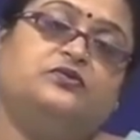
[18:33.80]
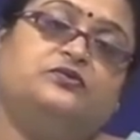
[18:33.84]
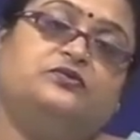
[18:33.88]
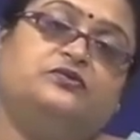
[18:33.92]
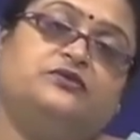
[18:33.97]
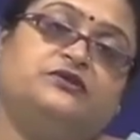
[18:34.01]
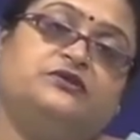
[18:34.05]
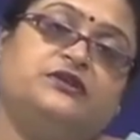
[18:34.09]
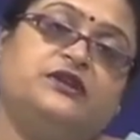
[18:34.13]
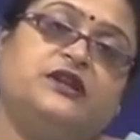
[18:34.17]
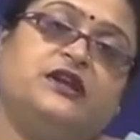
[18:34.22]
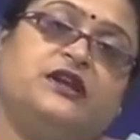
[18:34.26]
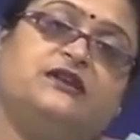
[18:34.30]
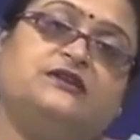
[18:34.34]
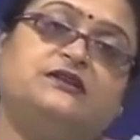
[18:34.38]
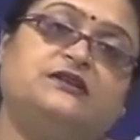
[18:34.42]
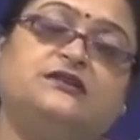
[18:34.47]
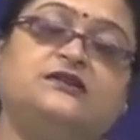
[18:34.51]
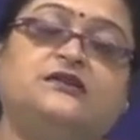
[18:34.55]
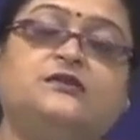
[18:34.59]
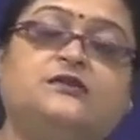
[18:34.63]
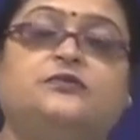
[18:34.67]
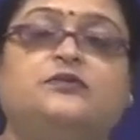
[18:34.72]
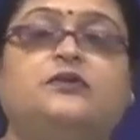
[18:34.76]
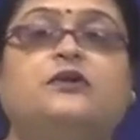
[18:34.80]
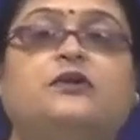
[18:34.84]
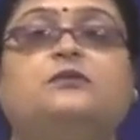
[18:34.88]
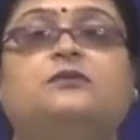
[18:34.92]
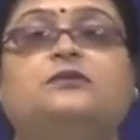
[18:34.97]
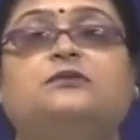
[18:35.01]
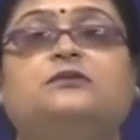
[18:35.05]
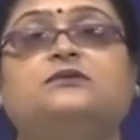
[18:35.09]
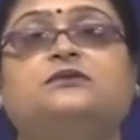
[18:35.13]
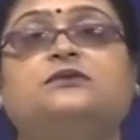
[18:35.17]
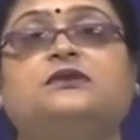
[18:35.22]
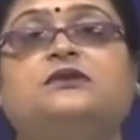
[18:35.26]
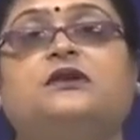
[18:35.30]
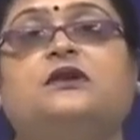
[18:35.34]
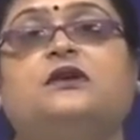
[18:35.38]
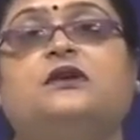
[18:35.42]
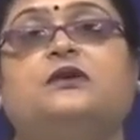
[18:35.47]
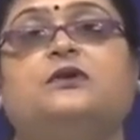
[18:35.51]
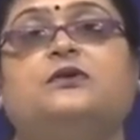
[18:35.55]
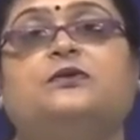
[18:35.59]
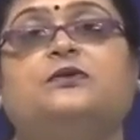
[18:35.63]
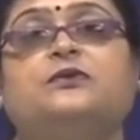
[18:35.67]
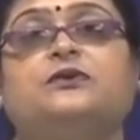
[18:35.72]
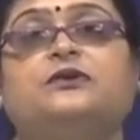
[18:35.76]
selecting the problems
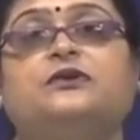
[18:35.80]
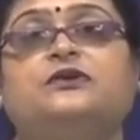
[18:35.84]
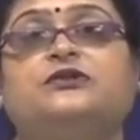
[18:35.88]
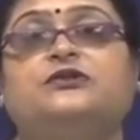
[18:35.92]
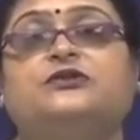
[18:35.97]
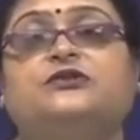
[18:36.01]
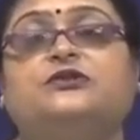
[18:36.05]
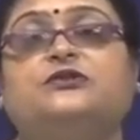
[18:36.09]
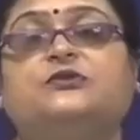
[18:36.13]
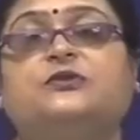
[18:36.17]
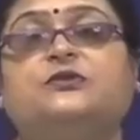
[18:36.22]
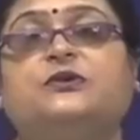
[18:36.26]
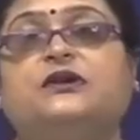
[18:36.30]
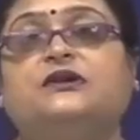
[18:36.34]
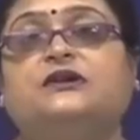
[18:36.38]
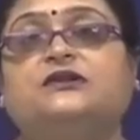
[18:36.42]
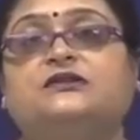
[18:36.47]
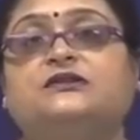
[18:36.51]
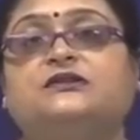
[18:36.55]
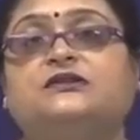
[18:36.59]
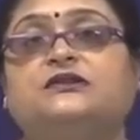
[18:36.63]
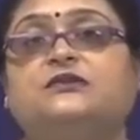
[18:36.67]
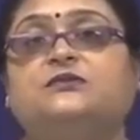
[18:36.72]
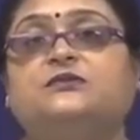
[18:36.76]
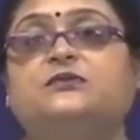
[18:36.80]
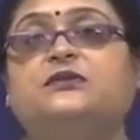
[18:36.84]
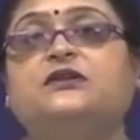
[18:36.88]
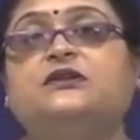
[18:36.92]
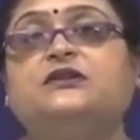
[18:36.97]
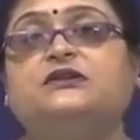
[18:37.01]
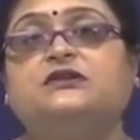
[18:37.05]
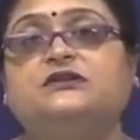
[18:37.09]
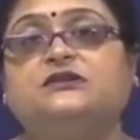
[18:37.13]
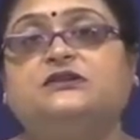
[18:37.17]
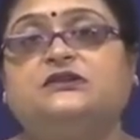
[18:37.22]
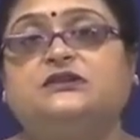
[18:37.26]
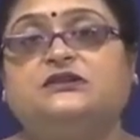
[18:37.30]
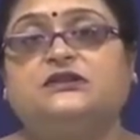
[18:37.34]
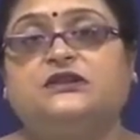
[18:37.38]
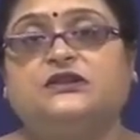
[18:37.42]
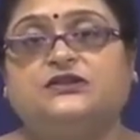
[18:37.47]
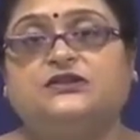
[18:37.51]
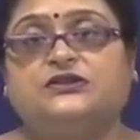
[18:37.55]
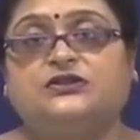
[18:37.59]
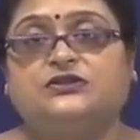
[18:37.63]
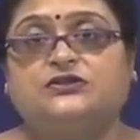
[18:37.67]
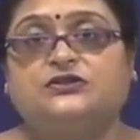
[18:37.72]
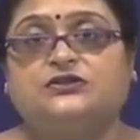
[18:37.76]
which requires immediate
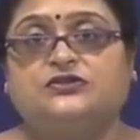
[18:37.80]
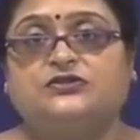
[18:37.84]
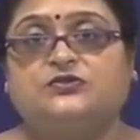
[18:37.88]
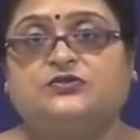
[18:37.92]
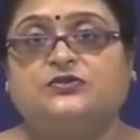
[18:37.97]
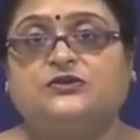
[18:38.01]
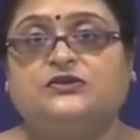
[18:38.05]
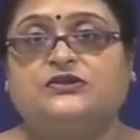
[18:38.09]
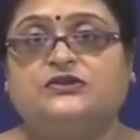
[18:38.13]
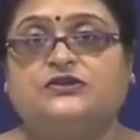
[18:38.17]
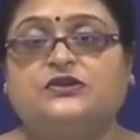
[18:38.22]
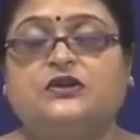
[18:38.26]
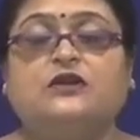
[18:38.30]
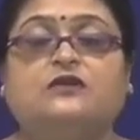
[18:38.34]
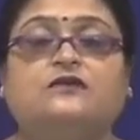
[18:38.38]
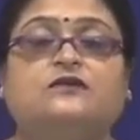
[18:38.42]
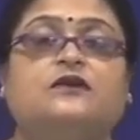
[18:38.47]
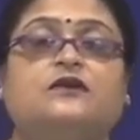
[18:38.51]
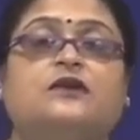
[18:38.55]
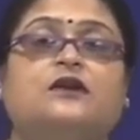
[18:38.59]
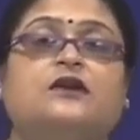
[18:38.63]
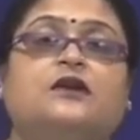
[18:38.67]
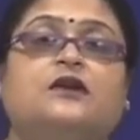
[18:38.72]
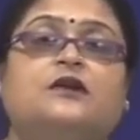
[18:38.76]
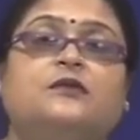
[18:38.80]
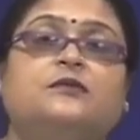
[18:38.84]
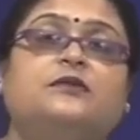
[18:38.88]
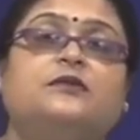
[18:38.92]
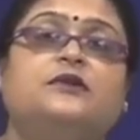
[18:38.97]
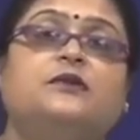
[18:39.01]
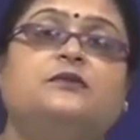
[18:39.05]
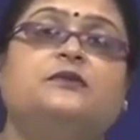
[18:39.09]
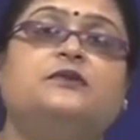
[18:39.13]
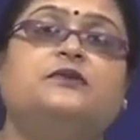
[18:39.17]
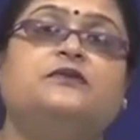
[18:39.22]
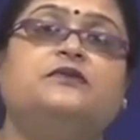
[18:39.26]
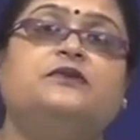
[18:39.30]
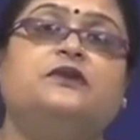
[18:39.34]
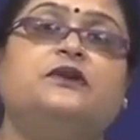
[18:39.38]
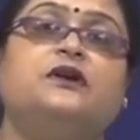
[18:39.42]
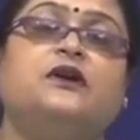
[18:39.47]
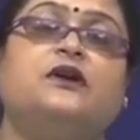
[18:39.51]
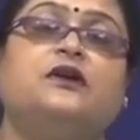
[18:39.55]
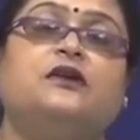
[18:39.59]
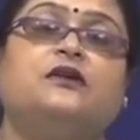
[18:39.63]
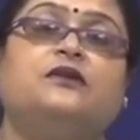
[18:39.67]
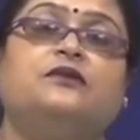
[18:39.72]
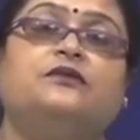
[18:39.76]
attention to be solved, maybe
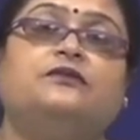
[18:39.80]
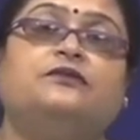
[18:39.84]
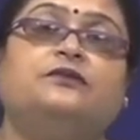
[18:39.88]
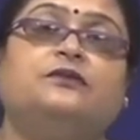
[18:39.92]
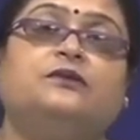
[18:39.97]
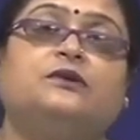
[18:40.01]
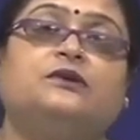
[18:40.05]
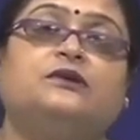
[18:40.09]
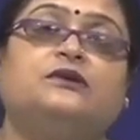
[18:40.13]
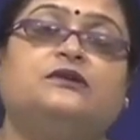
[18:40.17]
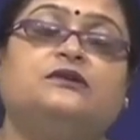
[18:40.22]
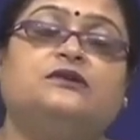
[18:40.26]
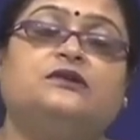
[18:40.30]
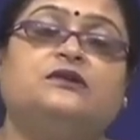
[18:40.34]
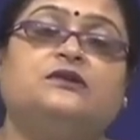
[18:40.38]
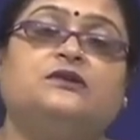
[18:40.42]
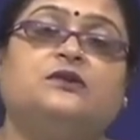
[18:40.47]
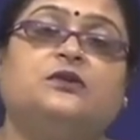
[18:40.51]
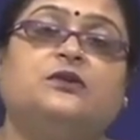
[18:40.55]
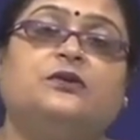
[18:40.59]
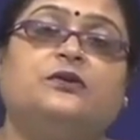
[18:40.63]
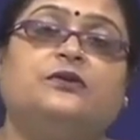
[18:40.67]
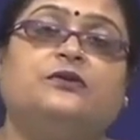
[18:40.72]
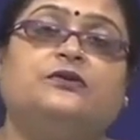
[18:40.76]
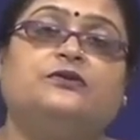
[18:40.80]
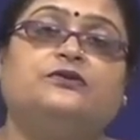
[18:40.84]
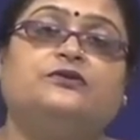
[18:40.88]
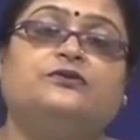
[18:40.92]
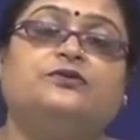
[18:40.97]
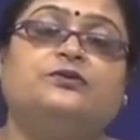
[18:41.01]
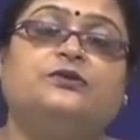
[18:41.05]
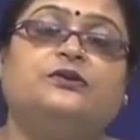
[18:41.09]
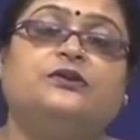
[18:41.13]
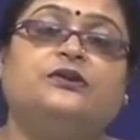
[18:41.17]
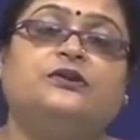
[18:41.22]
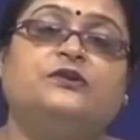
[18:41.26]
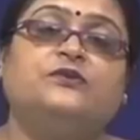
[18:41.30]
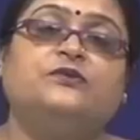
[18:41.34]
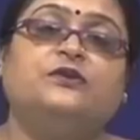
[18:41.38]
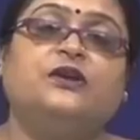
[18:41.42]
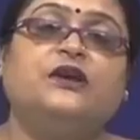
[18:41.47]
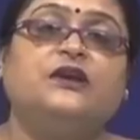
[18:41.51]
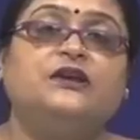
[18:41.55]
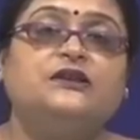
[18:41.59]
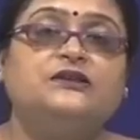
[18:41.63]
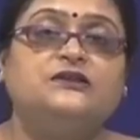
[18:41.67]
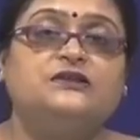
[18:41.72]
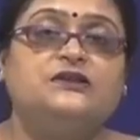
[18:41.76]
we are focusing on 3
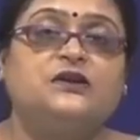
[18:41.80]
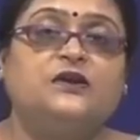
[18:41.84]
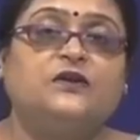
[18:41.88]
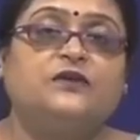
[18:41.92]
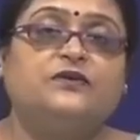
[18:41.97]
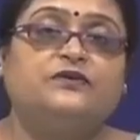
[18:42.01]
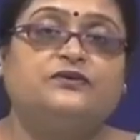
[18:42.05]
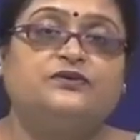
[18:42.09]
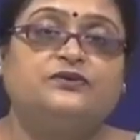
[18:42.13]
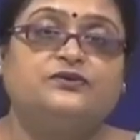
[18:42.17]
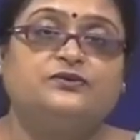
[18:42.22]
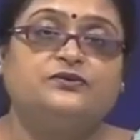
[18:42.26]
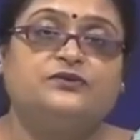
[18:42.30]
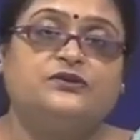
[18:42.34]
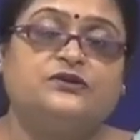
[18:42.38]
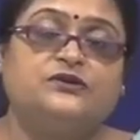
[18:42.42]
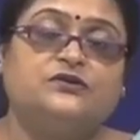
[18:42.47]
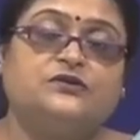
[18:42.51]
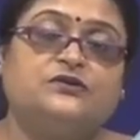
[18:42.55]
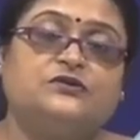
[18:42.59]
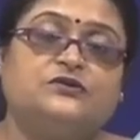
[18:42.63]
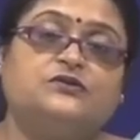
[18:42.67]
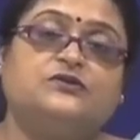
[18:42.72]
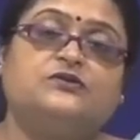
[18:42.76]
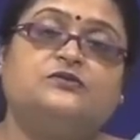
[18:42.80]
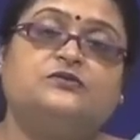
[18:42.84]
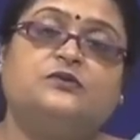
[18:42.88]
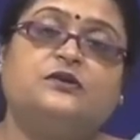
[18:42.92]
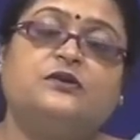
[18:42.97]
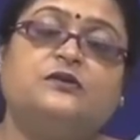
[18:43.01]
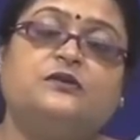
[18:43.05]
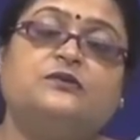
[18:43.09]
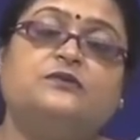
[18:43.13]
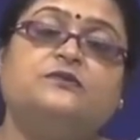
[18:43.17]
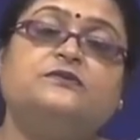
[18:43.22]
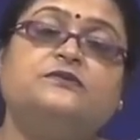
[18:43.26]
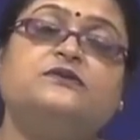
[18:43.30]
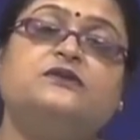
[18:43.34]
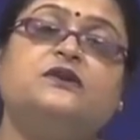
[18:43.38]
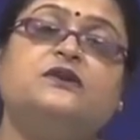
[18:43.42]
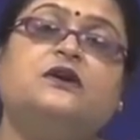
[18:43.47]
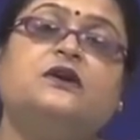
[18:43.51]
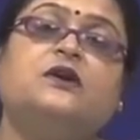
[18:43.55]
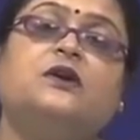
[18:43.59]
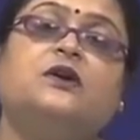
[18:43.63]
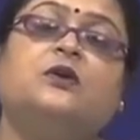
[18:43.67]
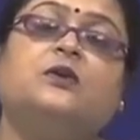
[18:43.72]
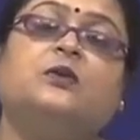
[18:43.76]
ways of choosing those problems.
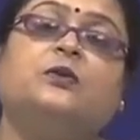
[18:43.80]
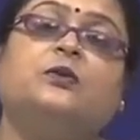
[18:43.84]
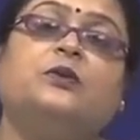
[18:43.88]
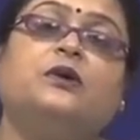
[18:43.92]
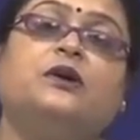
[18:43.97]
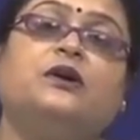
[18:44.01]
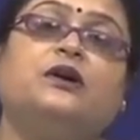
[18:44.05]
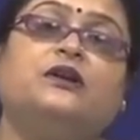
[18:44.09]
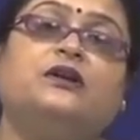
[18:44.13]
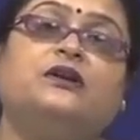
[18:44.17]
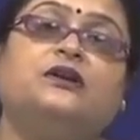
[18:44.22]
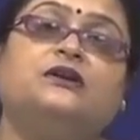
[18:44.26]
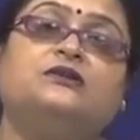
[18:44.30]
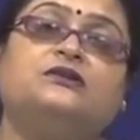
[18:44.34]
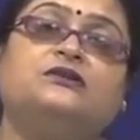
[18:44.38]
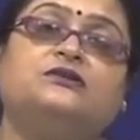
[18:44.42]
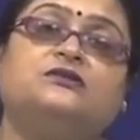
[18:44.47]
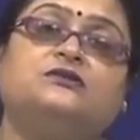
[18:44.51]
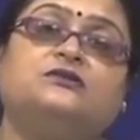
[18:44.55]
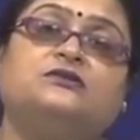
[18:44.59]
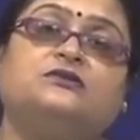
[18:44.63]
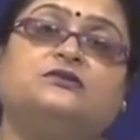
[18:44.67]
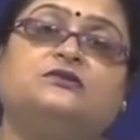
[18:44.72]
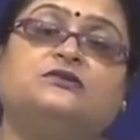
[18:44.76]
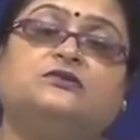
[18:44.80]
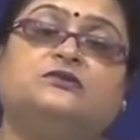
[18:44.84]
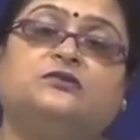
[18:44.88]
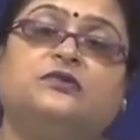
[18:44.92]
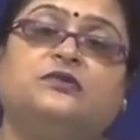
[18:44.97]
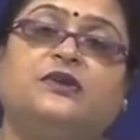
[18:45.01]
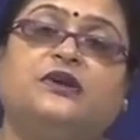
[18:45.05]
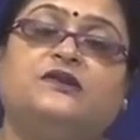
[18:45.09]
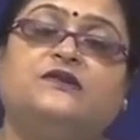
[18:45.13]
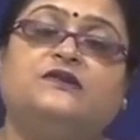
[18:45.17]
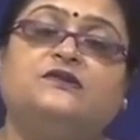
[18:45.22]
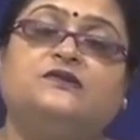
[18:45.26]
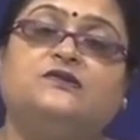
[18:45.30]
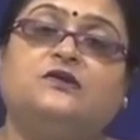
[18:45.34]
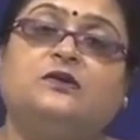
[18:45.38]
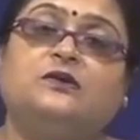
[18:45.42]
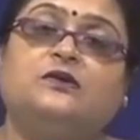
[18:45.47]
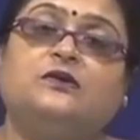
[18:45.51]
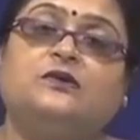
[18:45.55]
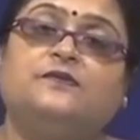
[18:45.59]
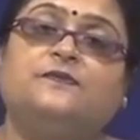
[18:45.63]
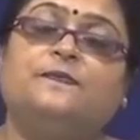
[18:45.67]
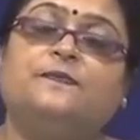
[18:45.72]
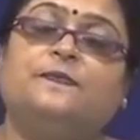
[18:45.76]
One is based
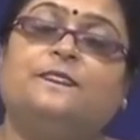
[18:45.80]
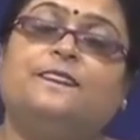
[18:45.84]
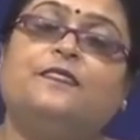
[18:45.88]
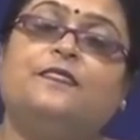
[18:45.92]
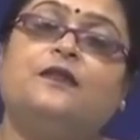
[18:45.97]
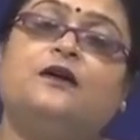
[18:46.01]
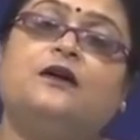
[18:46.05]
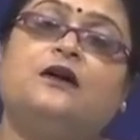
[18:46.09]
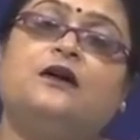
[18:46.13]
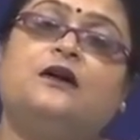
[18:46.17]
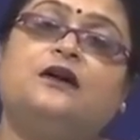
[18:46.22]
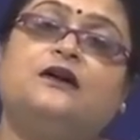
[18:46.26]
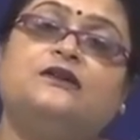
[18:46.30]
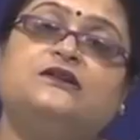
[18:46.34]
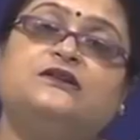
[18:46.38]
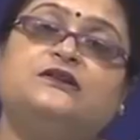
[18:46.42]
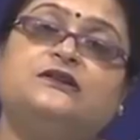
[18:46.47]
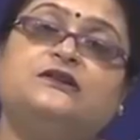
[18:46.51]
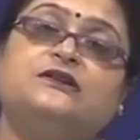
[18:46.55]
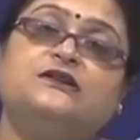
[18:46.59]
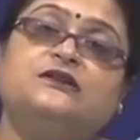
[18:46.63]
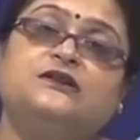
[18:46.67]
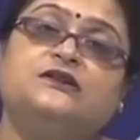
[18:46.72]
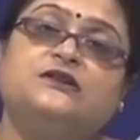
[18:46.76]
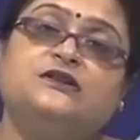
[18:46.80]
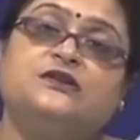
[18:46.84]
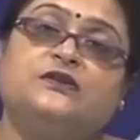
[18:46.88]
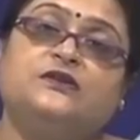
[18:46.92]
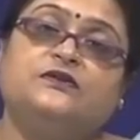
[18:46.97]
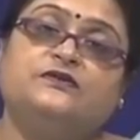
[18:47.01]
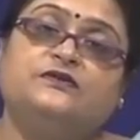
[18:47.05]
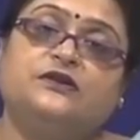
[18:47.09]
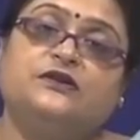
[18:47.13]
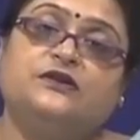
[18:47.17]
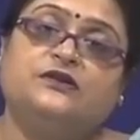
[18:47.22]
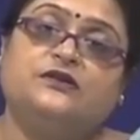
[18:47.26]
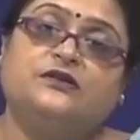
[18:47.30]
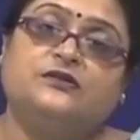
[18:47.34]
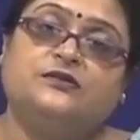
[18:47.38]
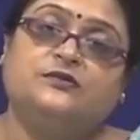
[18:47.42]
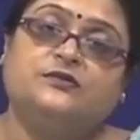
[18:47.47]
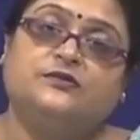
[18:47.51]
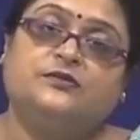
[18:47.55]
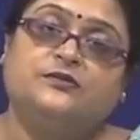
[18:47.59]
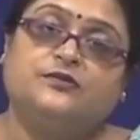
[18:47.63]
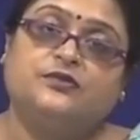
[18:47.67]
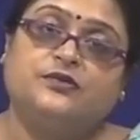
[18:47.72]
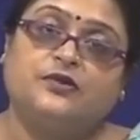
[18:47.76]
on the urgency of the
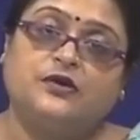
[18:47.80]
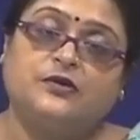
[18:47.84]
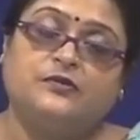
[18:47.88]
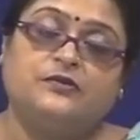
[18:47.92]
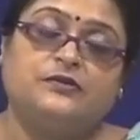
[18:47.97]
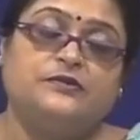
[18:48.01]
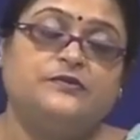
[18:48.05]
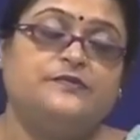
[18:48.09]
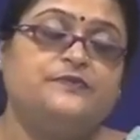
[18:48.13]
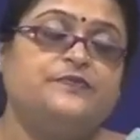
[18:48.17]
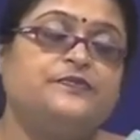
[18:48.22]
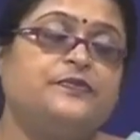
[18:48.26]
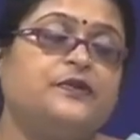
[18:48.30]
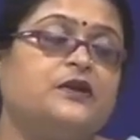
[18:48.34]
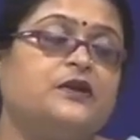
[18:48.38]
problem,